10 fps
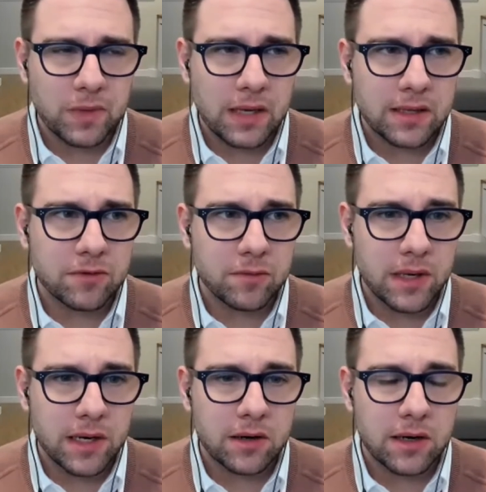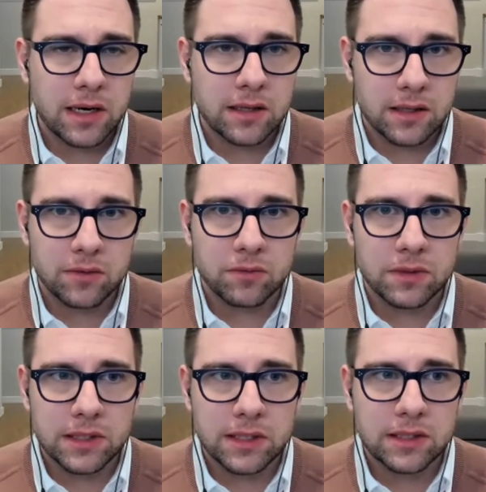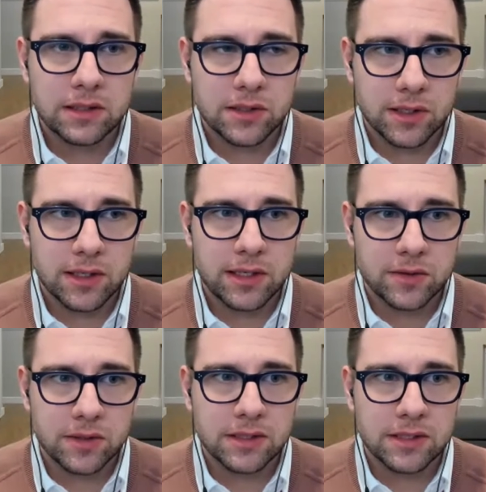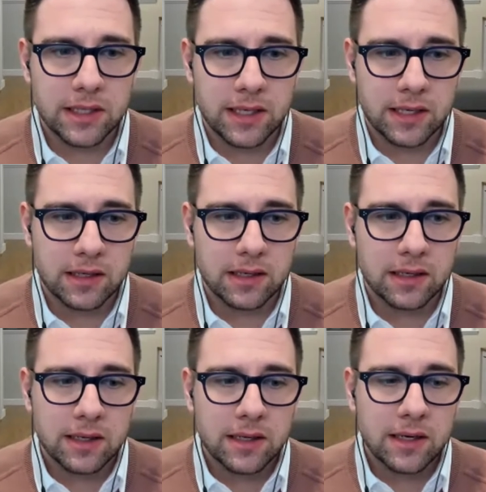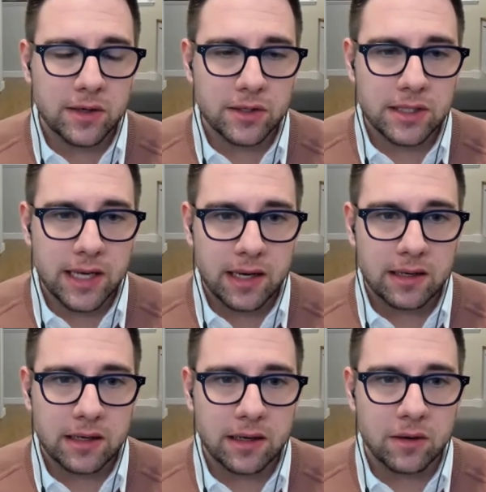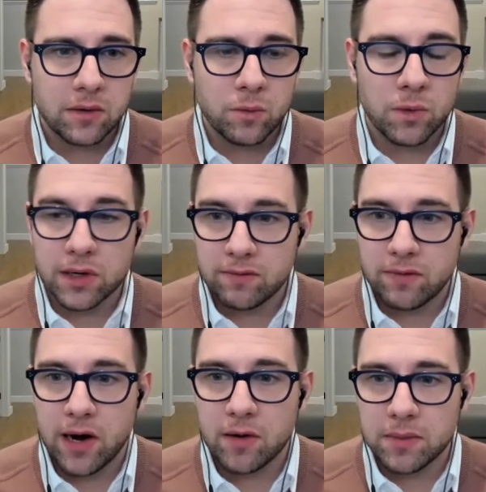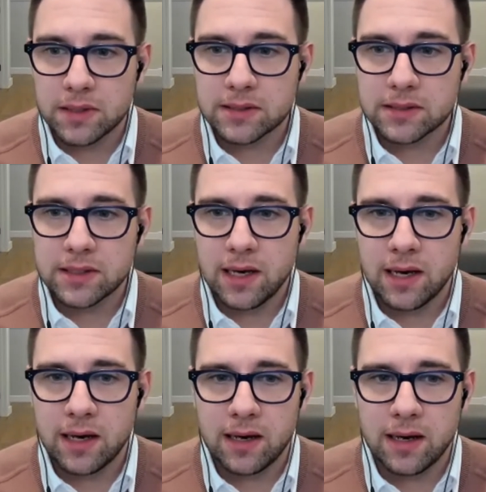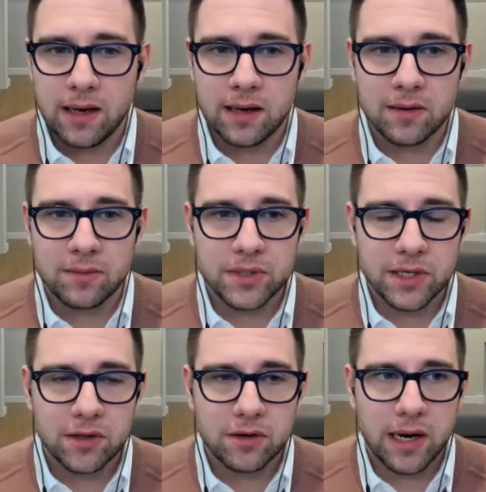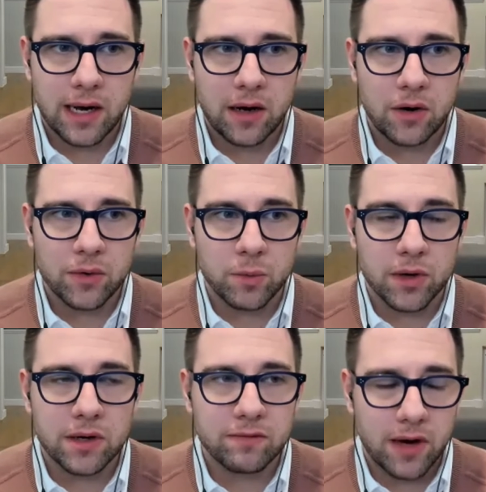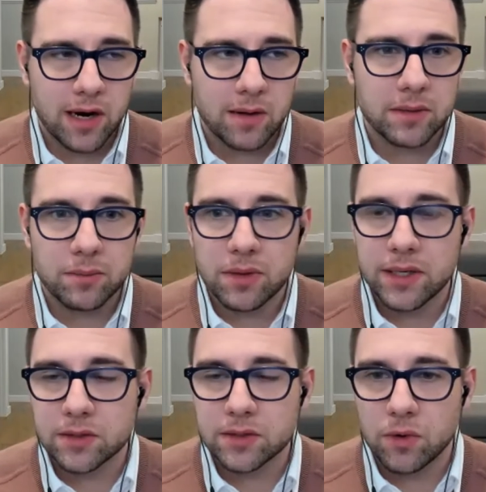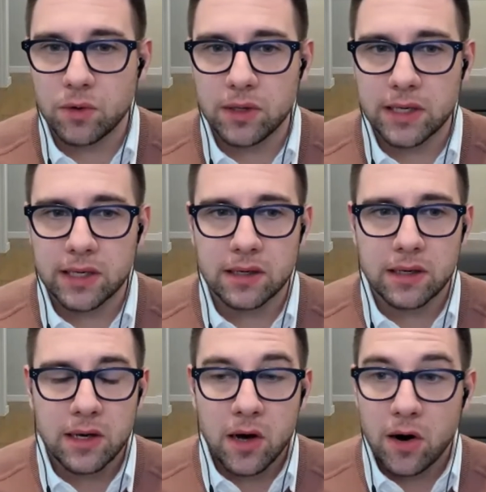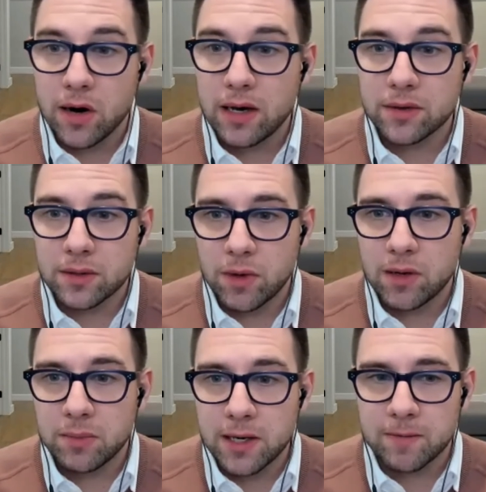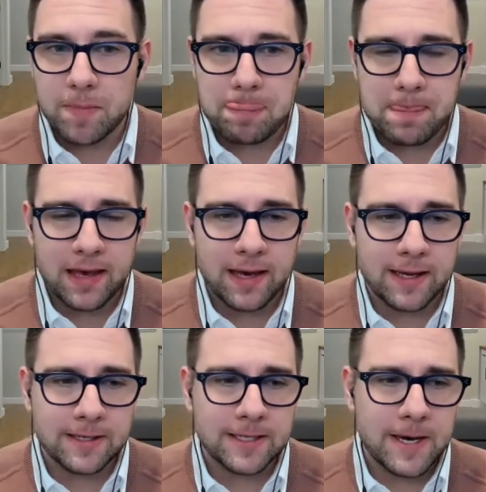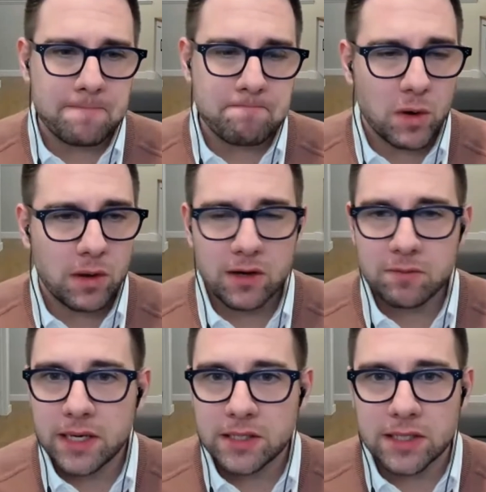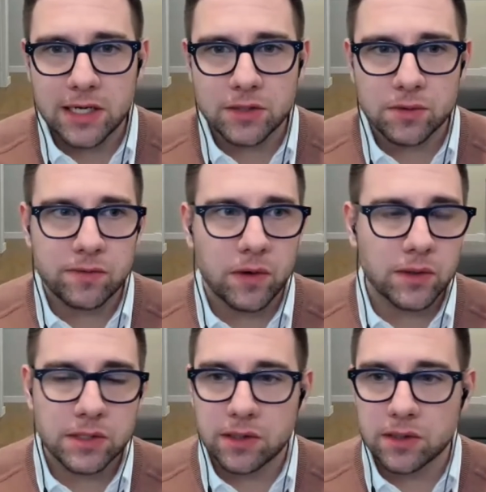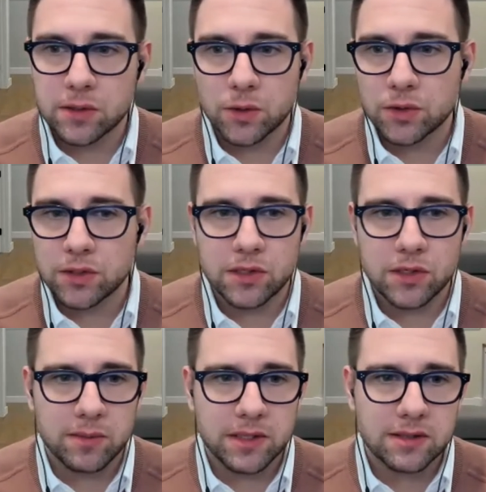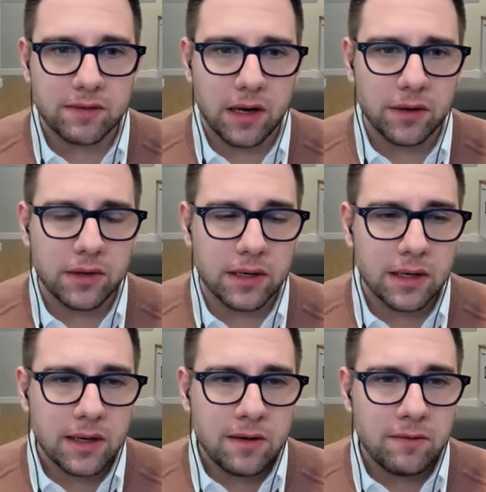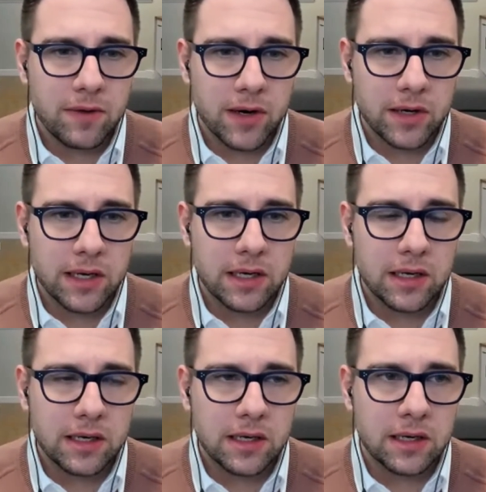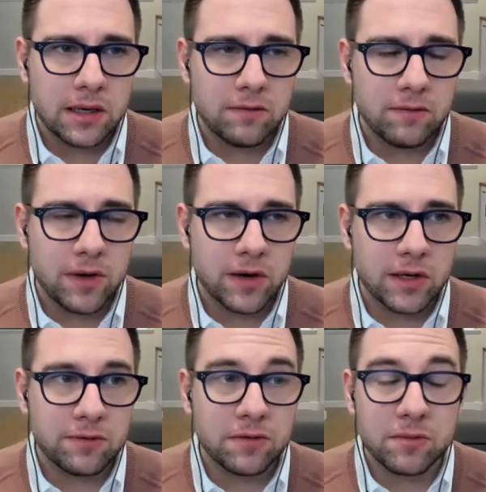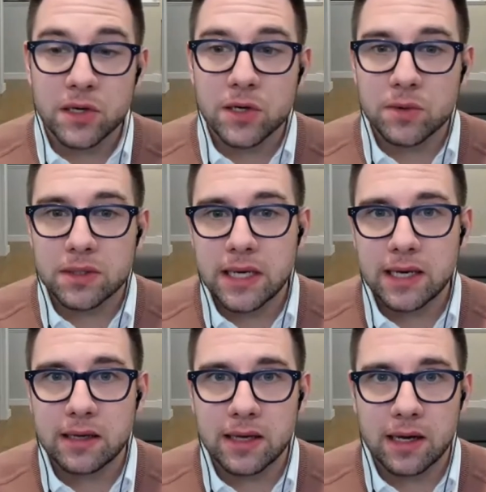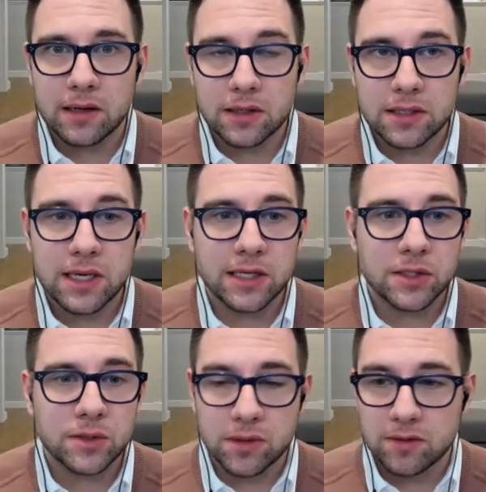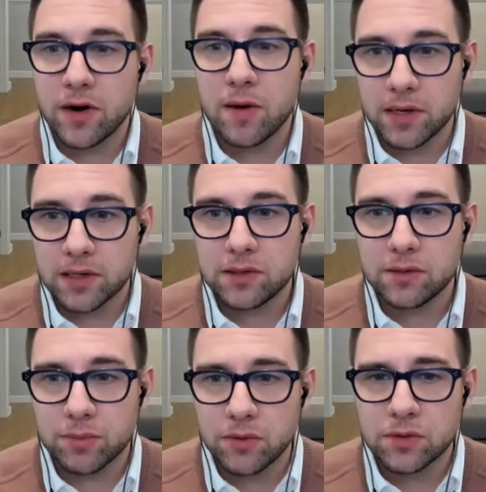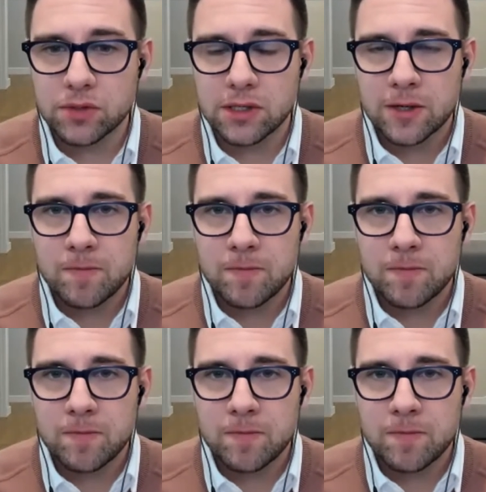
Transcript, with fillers: And then from there, I think really took an interest in understanding work environments, uh, and in particular, how the work environment plays a role in our health and well-being. And um, you know, a lot of my education was focused on the social determinants of health, and very, uh, very familiar with taking that contextual environmental approach.